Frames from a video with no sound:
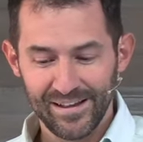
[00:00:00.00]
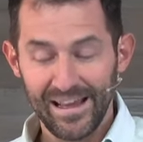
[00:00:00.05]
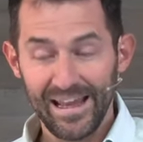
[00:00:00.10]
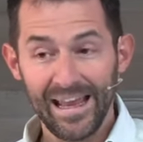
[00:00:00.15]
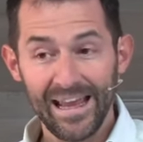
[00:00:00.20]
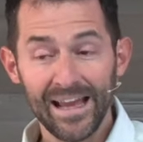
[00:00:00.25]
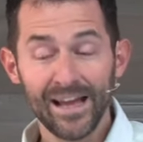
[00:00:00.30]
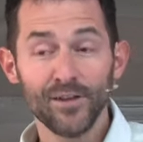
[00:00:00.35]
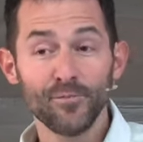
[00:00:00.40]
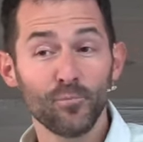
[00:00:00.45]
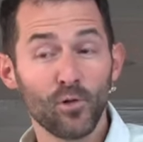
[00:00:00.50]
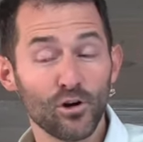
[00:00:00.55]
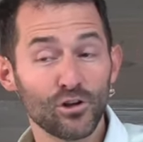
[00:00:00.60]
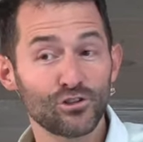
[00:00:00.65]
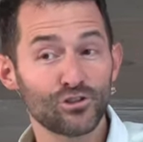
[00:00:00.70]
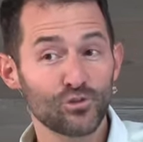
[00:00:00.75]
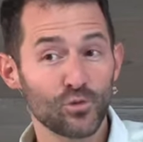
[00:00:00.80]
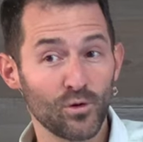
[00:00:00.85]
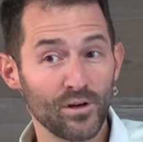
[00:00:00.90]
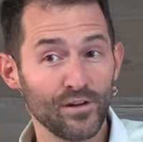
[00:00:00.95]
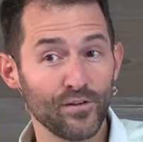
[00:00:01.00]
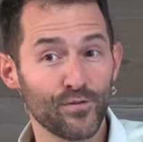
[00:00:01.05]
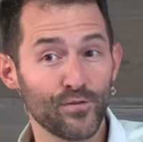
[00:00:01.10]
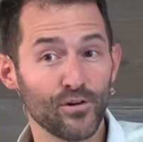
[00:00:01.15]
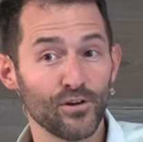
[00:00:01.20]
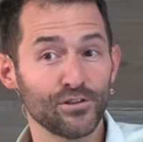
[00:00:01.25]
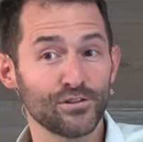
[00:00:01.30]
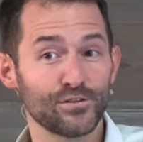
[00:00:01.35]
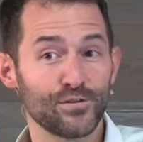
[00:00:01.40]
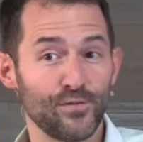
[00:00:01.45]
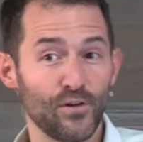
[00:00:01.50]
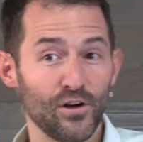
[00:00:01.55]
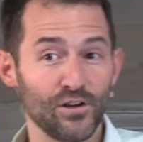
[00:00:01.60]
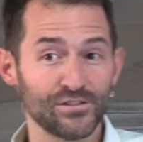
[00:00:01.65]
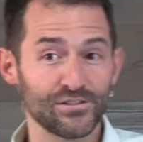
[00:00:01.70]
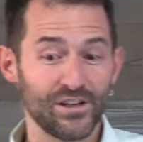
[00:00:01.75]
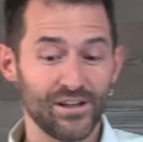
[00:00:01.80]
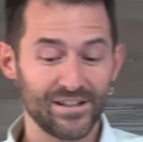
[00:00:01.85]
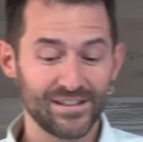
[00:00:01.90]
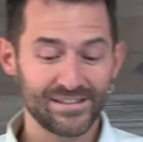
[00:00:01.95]
and March 21st
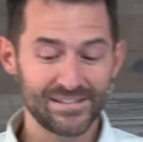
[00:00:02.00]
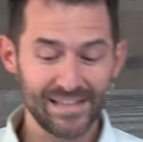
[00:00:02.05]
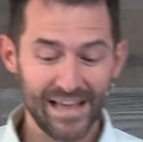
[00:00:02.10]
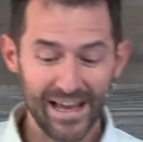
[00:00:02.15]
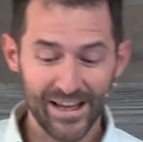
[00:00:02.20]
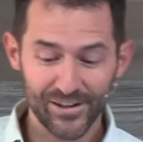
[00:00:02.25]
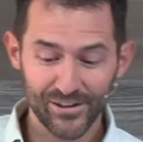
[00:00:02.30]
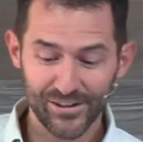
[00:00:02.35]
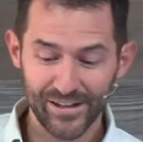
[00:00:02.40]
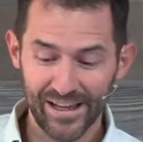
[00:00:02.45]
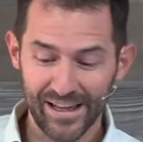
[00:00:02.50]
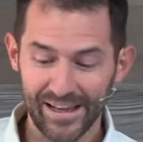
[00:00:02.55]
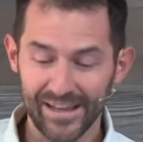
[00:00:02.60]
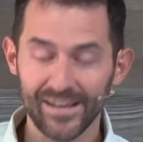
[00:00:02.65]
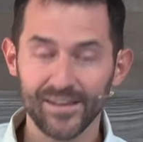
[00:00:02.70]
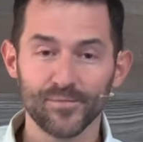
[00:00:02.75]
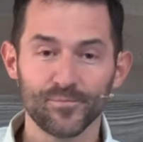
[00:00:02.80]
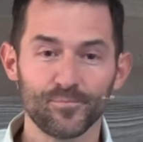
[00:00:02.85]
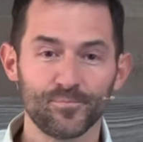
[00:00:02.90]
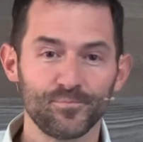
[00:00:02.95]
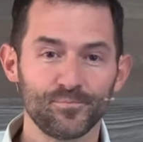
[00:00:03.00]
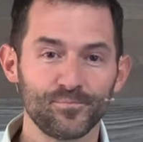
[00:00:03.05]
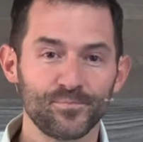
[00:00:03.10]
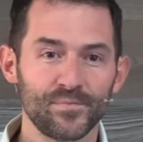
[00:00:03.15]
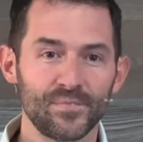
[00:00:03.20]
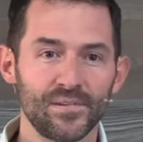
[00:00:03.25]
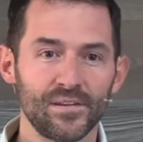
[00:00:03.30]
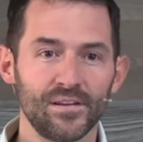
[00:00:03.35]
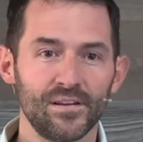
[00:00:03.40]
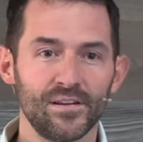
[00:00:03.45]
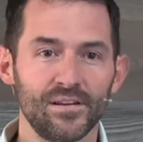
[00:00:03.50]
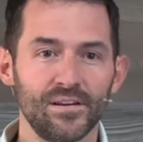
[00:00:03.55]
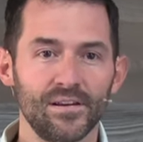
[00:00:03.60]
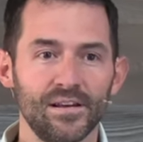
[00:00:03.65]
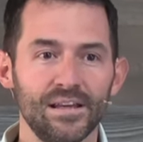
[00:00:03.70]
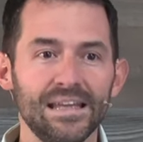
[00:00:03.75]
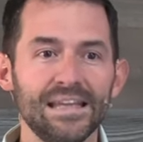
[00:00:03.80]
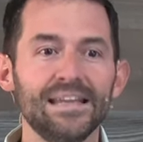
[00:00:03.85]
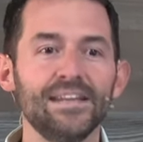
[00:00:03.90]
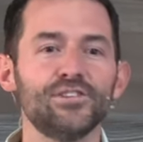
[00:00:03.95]
falls on a Saturday,
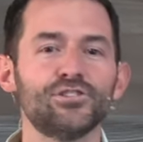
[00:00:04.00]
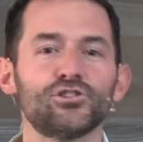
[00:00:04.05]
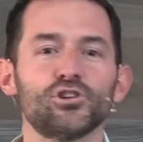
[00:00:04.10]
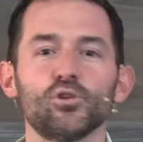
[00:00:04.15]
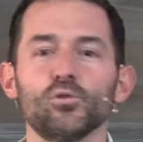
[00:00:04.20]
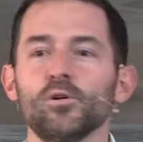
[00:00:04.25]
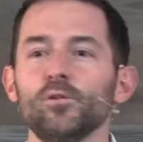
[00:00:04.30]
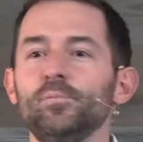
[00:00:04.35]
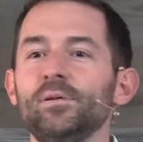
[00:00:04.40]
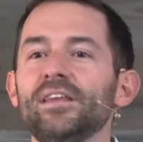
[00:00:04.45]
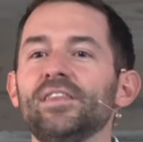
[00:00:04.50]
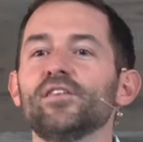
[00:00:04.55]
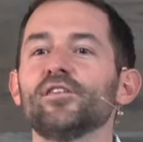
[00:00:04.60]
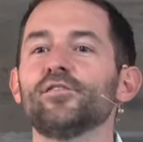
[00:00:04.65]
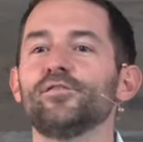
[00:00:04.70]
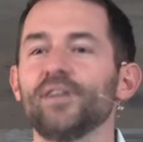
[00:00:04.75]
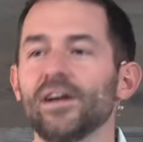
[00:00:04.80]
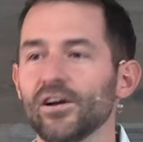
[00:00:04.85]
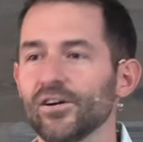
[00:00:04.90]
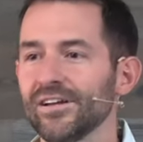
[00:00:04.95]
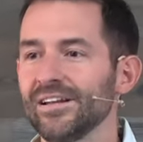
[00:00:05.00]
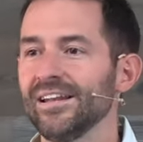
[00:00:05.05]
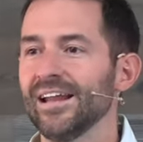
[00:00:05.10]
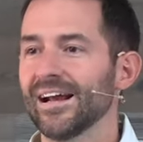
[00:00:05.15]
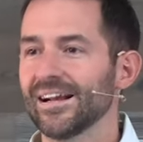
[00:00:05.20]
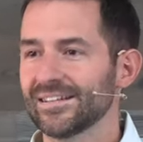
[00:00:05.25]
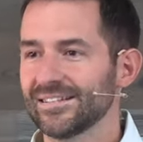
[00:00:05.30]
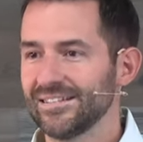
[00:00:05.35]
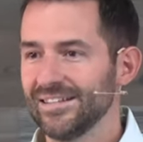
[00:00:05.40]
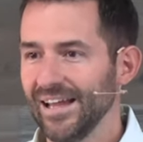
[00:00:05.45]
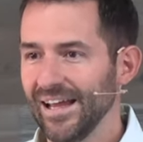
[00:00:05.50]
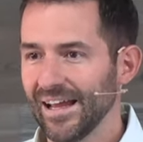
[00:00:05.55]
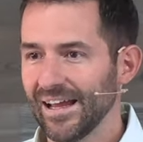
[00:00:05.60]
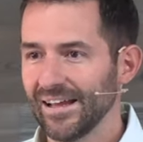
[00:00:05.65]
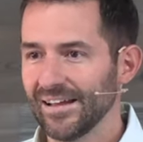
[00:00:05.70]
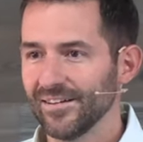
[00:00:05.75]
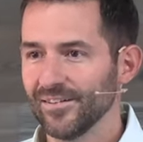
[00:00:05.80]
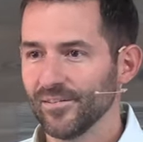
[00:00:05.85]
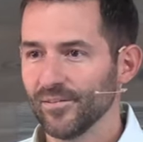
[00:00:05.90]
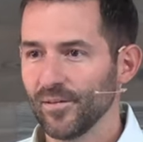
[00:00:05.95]
Easter would be the very next
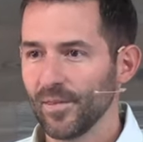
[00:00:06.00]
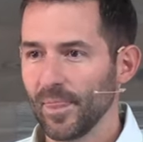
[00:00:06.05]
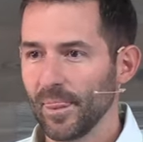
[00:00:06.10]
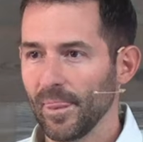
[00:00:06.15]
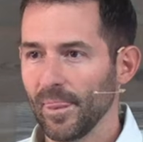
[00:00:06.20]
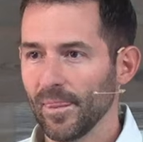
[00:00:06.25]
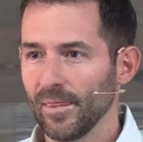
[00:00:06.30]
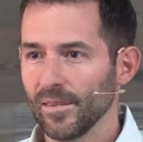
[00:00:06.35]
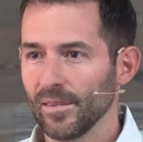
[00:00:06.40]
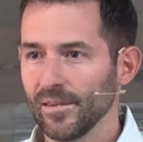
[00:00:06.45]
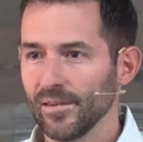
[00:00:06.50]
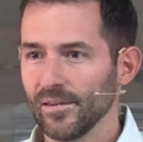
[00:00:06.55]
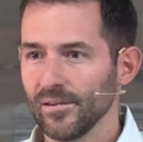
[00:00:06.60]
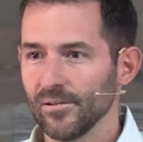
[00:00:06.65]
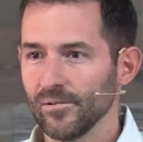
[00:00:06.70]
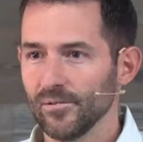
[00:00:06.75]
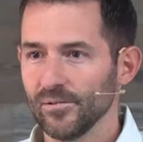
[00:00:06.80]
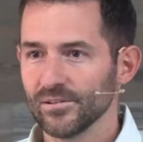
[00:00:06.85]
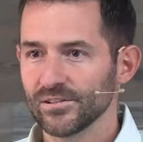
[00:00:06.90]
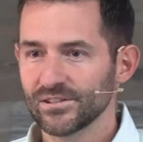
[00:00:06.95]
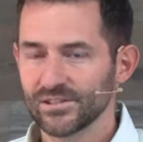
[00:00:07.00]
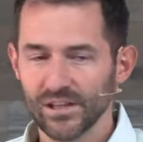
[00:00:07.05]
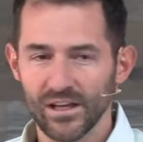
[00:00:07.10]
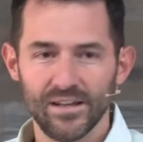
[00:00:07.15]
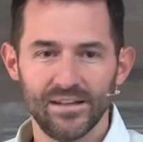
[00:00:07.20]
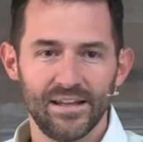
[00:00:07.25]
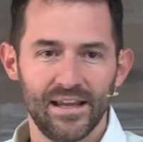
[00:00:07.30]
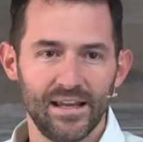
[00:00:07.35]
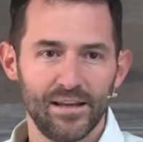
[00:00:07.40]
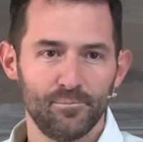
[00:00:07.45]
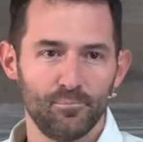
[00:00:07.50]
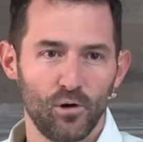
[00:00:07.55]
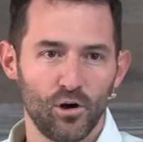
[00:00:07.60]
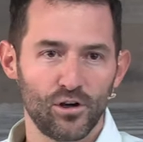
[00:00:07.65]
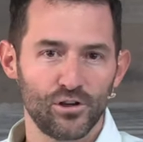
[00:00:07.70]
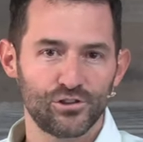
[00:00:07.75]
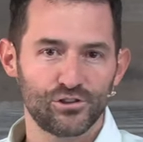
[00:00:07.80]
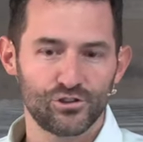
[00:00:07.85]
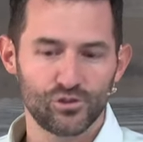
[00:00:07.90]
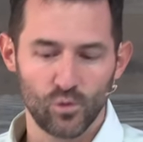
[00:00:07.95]
day, Sunday,
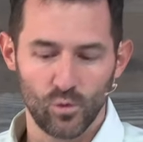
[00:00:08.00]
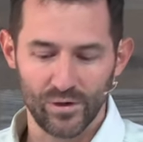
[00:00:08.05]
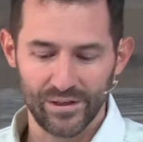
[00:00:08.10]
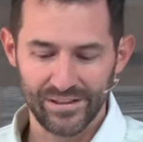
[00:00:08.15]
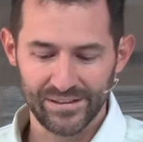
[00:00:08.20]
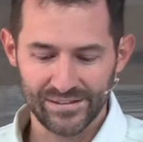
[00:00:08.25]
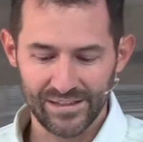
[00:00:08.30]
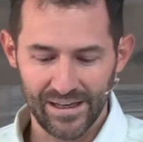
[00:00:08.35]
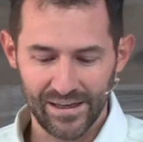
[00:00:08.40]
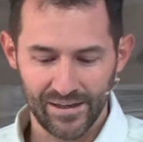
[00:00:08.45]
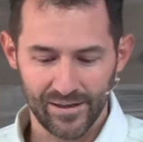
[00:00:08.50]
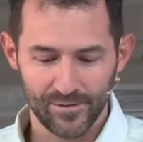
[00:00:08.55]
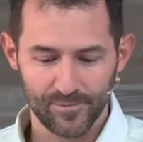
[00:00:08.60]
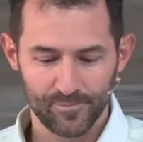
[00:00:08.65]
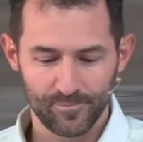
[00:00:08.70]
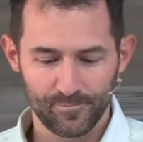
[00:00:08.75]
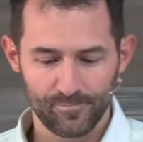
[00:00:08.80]
March 22nd.